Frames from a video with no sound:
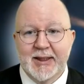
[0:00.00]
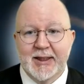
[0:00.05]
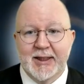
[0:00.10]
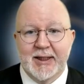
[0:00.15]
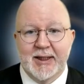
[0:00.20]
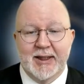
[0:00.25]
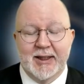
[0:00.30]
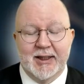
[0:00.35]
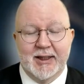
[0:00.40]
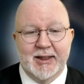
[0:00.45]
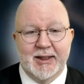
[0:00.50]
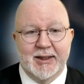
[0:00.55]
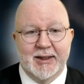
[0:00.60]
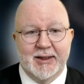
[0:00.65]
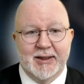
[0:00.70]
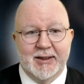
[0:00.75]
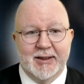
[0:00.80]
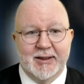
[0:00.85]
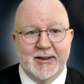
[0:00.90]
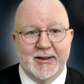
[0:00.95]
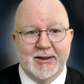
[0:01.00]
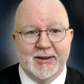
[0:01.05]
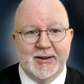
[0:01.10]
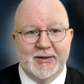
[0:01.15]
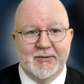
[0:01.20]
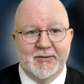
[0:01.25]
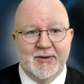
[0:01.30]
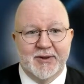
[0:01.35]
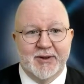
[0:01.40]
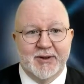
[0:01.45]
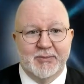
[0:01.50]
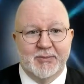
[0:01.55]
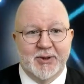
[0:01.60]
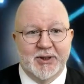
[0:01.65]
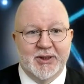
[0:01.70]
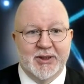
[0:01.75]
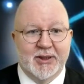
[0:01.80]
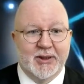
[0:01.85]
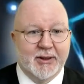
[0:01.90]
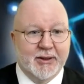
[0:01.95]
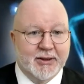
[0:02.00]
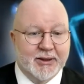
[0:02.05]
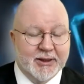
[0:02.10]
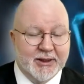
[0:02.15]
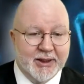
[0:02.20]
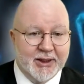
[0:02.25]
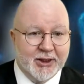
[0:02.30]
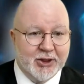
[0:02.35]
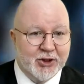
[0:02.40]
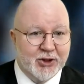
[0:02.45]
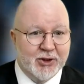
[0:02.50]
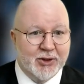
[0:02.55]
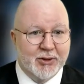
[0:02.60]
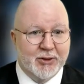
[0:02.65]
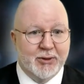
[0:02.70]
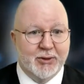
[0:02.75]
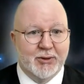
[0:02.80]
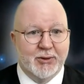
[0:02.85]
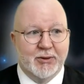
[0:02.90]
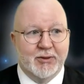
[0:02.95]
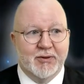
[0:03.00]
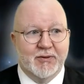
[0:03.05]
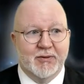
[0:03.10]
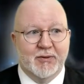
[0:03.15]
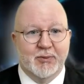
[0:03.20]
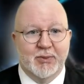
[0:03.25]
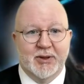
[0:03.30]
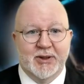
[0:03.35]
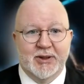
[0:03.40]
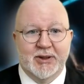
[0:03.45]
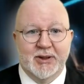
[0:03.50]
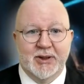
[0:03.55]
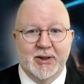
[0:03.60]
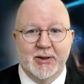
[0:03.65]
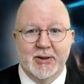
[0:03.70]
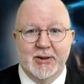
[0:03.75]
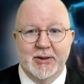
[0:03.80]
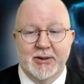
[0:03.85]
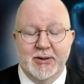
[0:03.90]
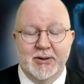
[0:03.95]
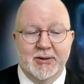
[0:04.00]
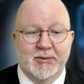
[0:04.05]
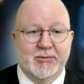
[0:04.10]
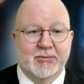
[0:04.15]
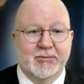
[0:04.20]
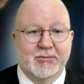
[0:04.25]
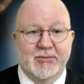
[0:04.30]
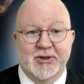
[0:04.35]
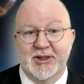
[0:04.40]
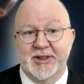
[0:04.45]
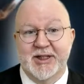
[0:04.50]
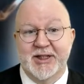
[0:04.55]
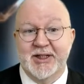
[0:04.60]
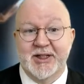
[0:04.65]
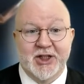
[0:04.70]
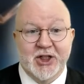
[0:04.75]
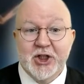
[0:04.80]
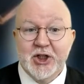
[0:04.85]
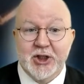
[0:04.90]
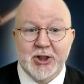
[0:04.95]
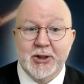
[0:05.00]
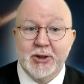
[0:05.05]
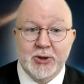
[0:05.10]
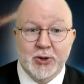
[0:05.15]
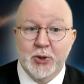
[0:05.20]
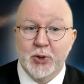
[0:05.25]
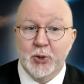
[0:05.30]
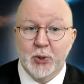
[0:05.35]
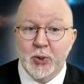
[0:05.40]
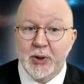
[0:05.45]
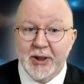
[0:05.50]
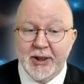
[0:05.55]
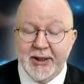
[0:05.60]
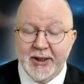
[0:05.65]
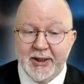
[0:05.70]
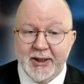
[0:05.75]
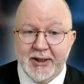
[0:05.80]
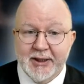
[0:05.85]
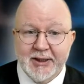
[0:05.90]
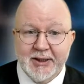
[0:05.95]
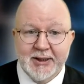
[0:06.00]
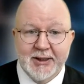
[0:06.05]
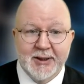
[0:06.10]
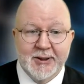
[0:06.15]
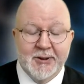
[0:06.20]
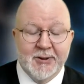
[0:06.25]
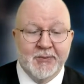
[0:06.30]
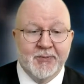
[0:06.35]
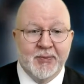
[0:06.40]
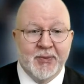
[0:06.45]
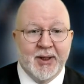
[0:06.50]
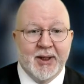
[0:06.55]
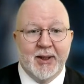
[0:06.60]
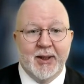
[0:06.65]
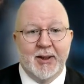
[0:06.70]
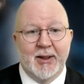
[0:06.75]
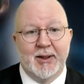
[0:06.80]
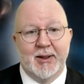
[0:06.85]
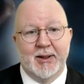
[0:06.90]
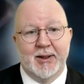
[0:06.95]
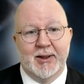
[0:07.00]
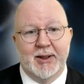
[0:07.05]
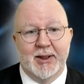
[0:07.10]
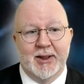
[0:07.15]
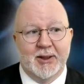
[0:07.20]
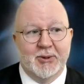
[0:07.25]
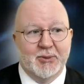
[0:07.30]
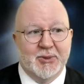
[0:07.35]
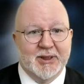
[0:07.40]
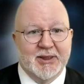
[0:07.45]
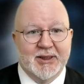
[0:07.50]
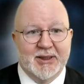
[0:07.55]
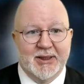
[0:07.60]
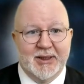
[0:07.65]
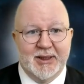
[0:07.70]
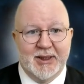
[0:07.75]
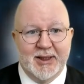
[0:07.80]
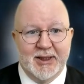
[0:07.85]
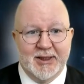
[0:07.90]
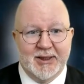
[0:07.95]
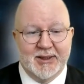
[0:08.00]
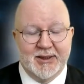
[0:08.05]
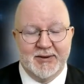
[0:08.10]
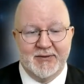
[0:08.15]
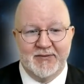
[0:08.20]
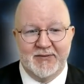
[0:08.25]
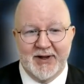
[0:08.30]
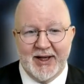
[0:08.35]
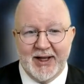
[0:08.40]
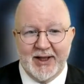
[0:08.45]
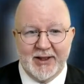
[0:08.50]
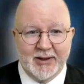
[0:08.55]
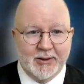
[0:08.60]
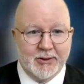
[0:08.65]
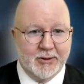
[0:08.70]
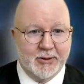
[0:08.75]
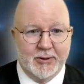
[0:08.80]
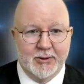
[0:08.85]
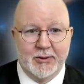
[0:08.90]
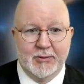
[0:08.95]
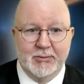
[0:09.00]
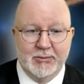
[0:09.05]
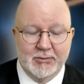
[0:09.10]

if a particular donation or a particular addition to a will, at least, can be seen as valid or